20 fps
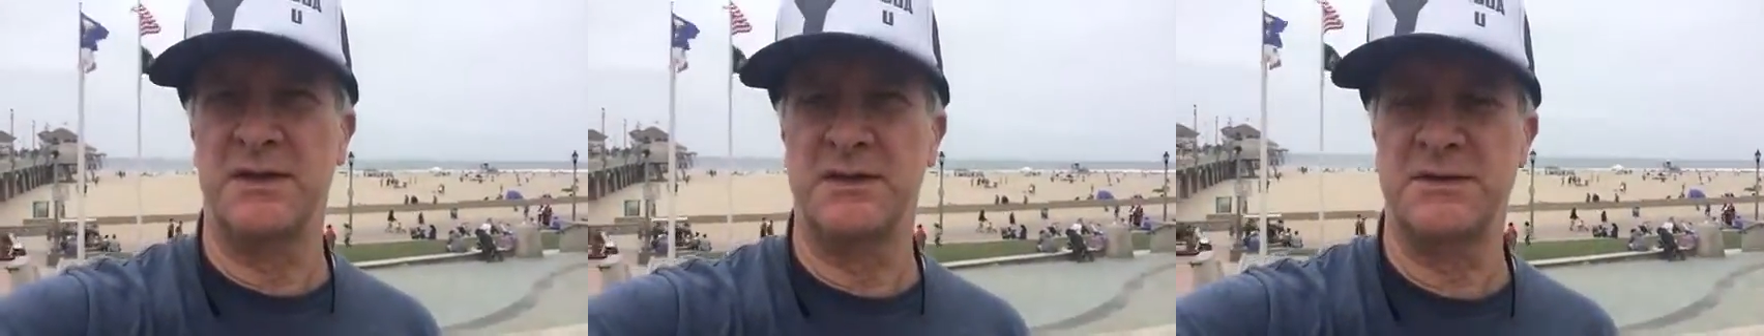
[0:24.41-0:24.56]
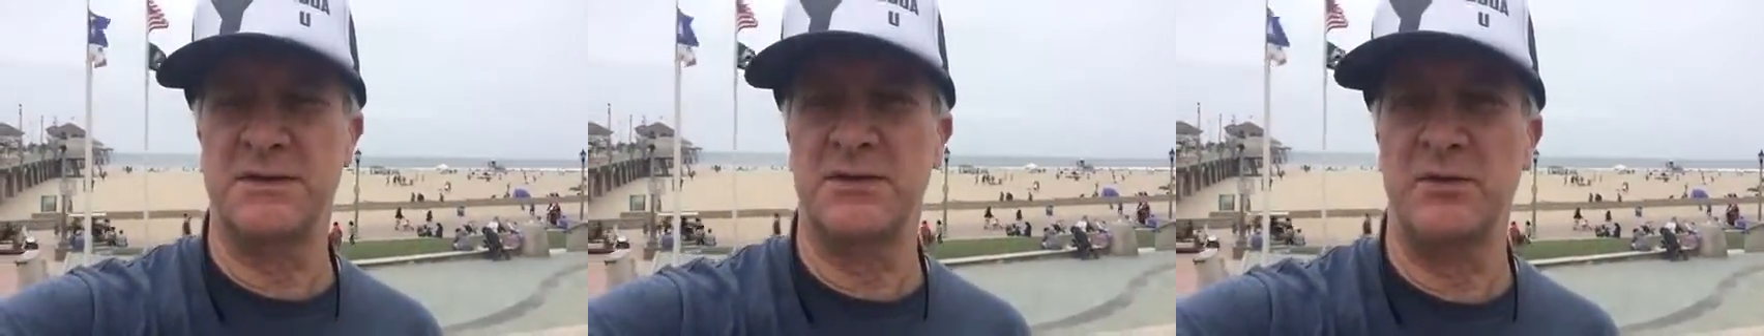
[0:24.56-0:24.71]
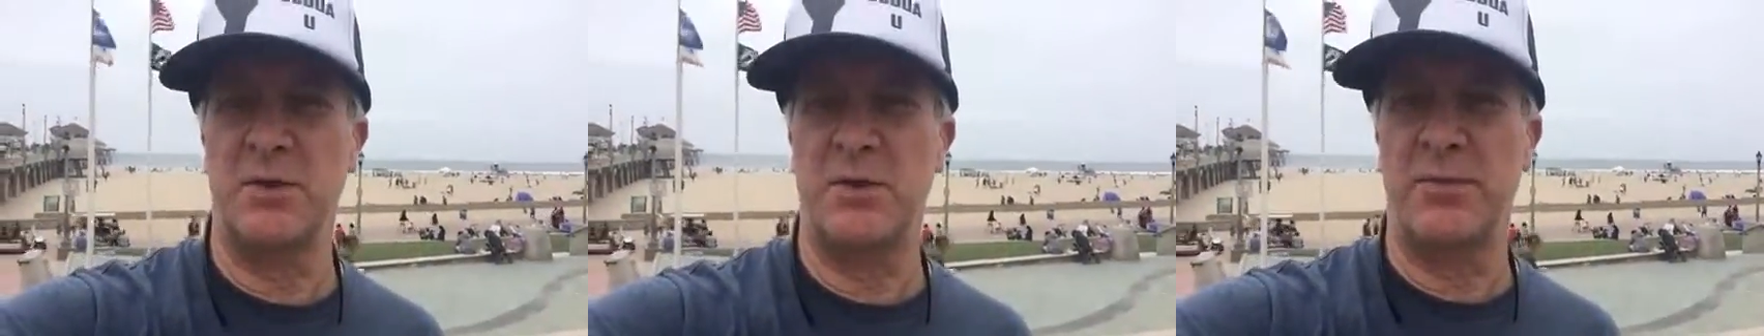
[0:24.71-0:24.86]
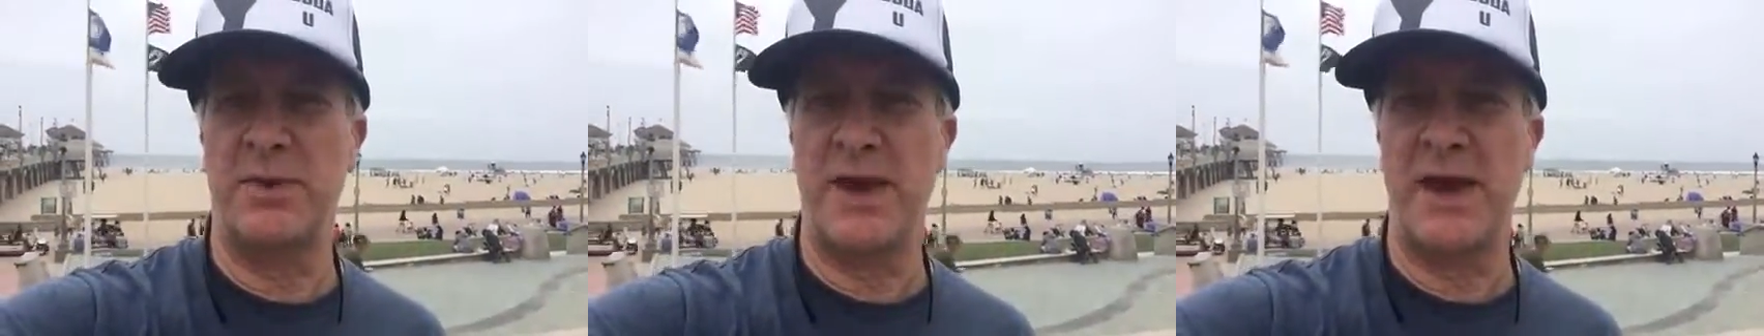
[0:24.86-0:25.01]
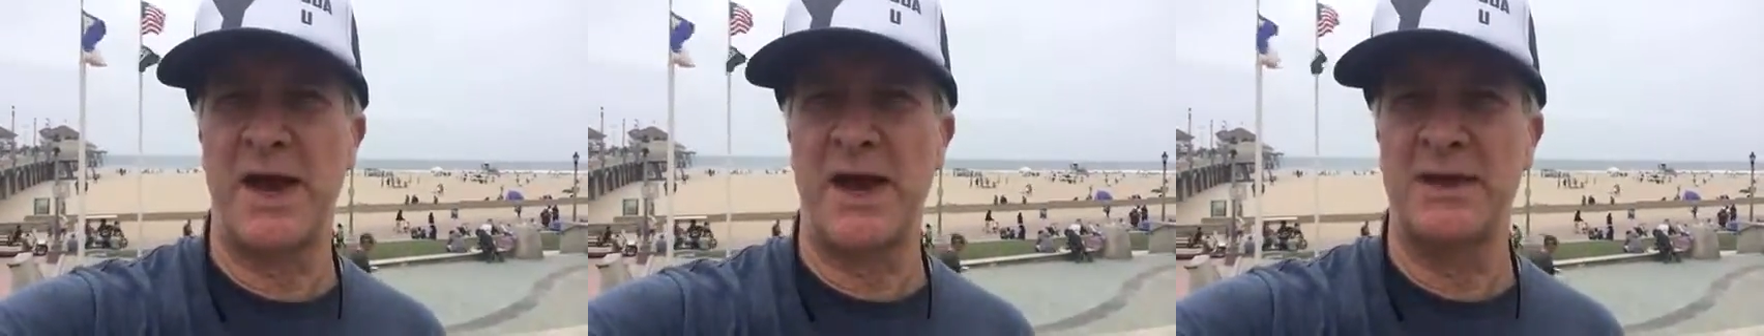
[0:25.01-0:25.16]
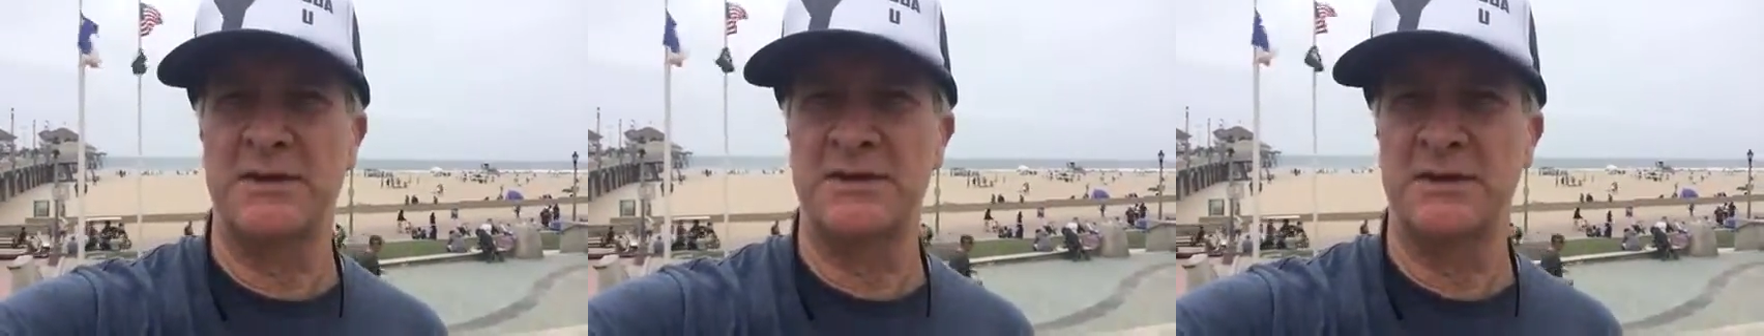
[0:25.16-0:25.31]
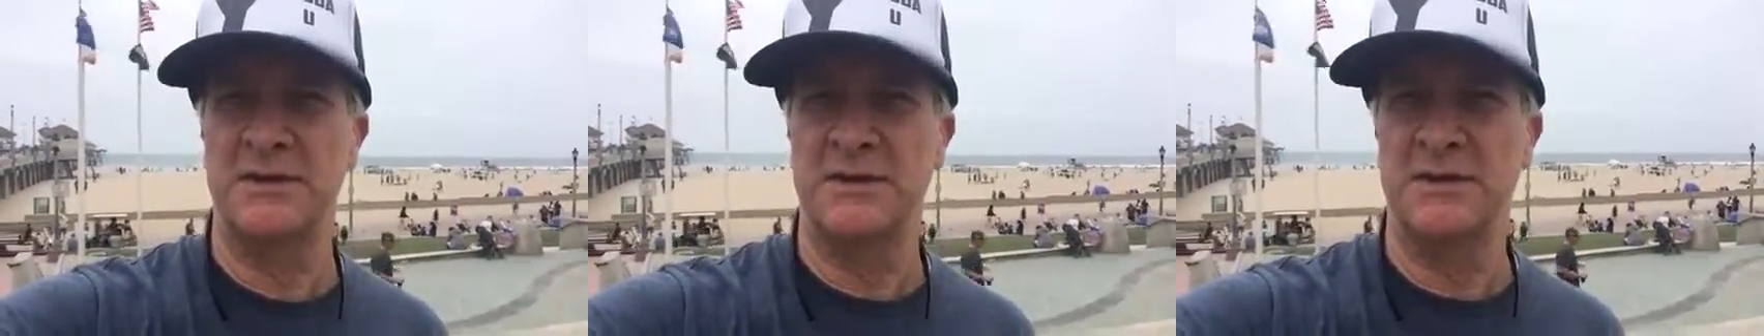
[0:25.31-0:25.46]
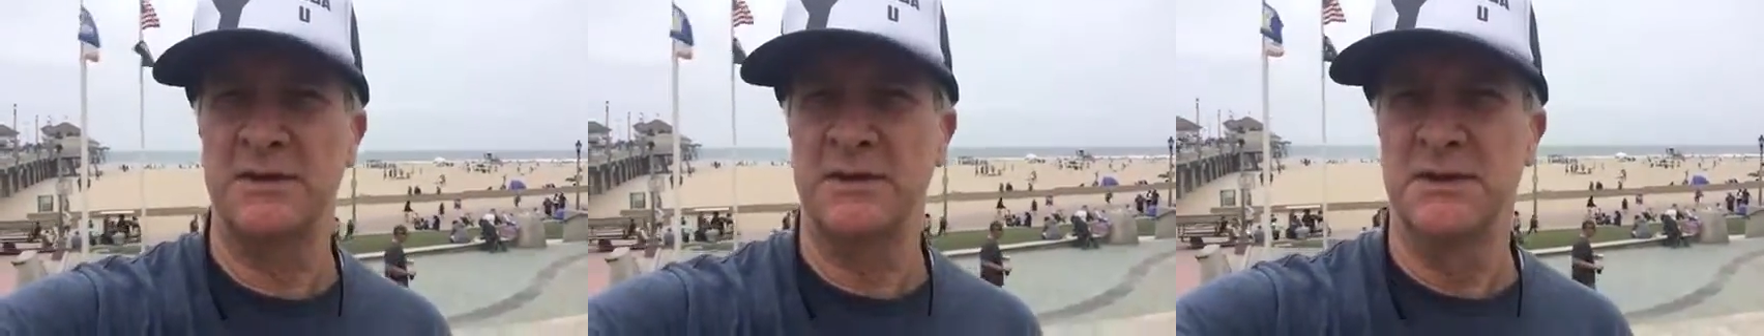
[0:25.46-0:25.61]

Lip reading: this too will pass.